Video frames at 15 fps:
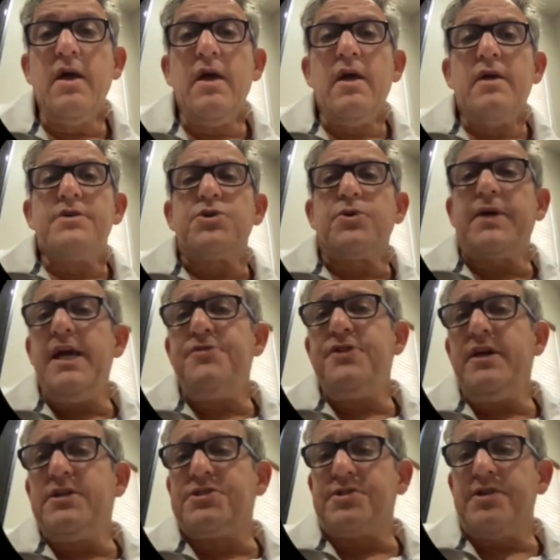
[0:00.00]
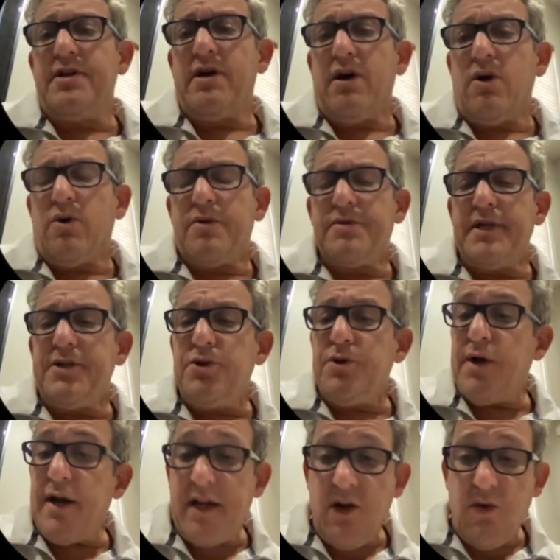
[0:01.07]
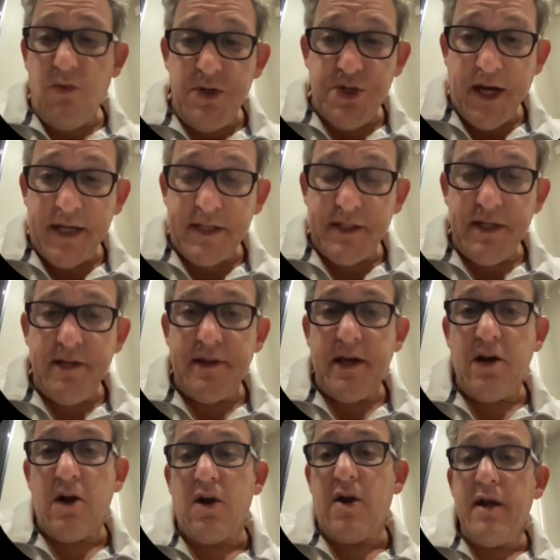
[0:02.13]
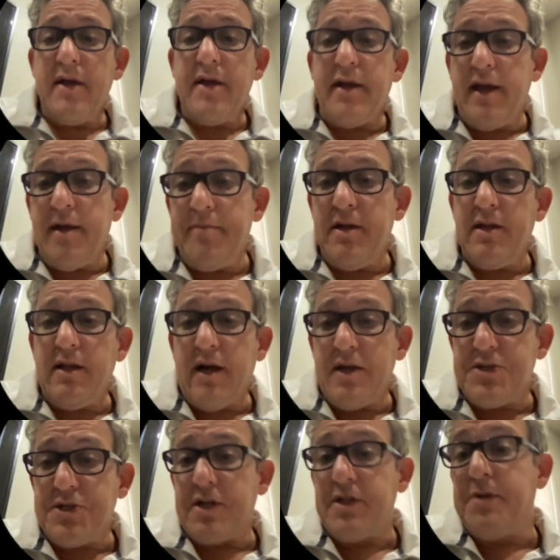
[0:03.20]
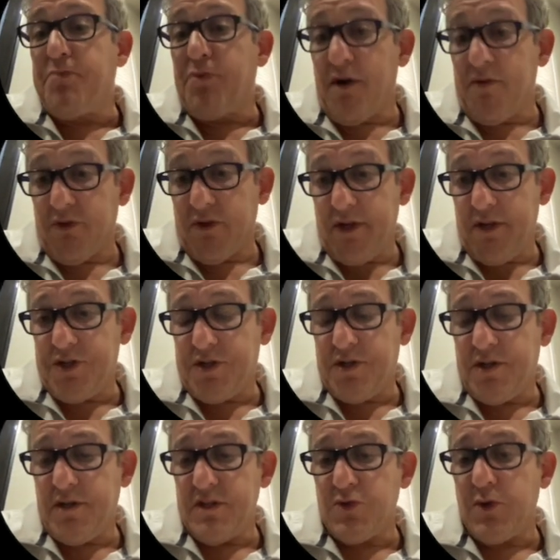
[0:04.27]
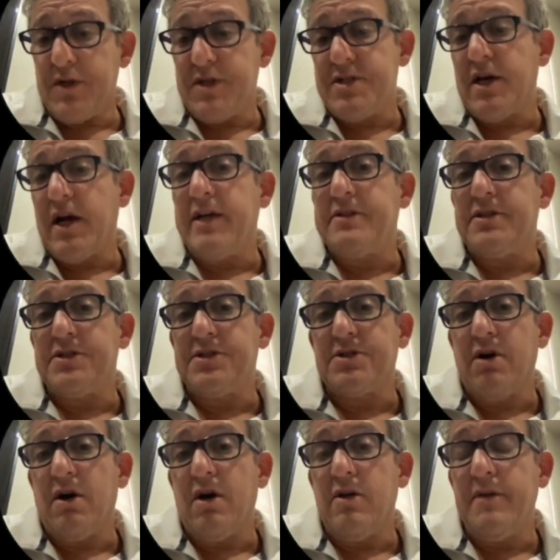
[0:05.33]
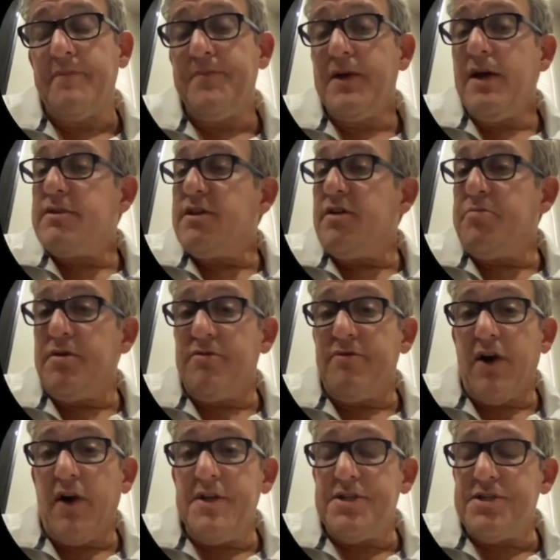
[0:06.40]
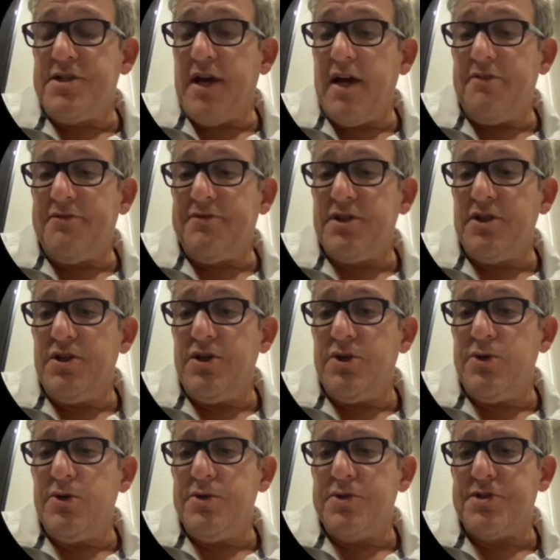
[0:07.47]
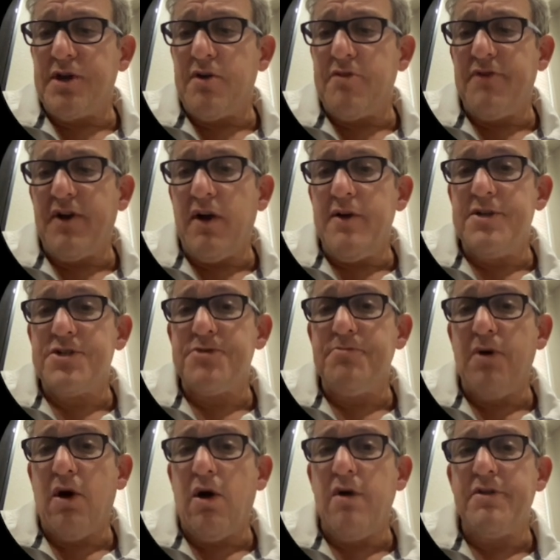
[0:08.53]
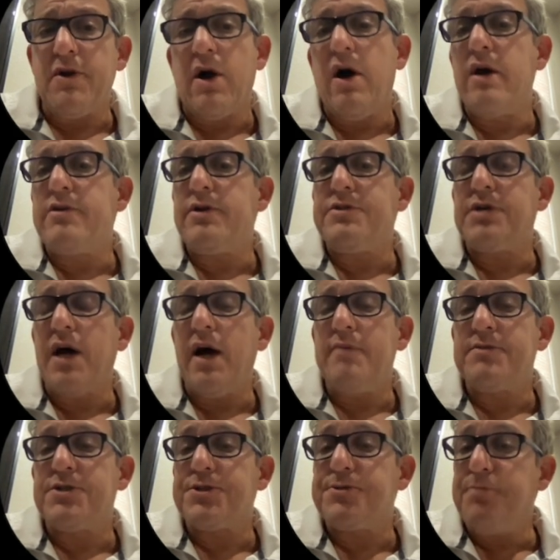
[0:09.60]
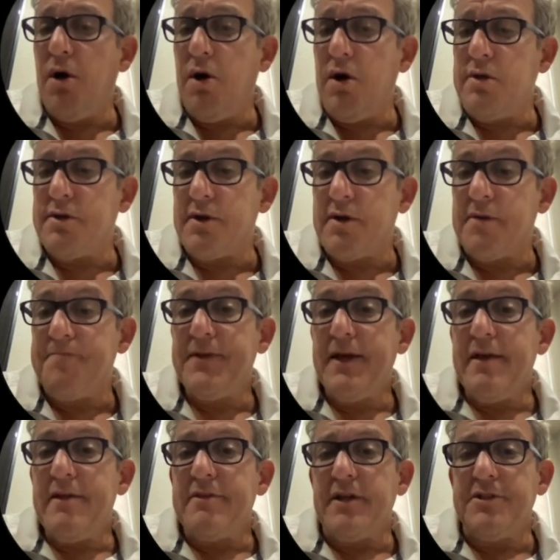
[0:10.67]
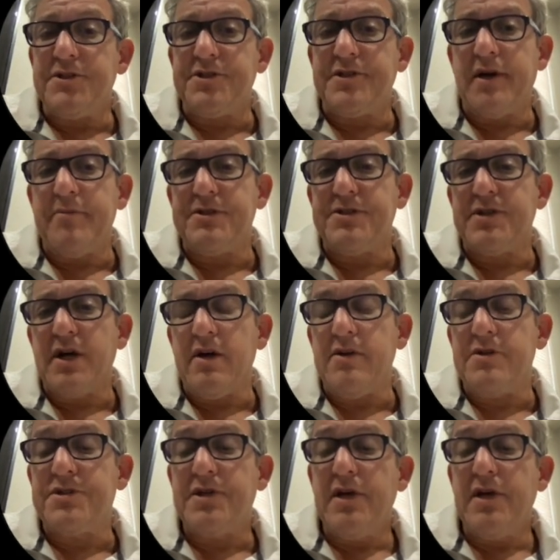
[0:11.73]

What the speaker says: So key things to know: they do not get rejected. They are immunologically privileged, is what scientists call it. They've been very safe to use. They're very small. They're 100 times smaller than stem cells.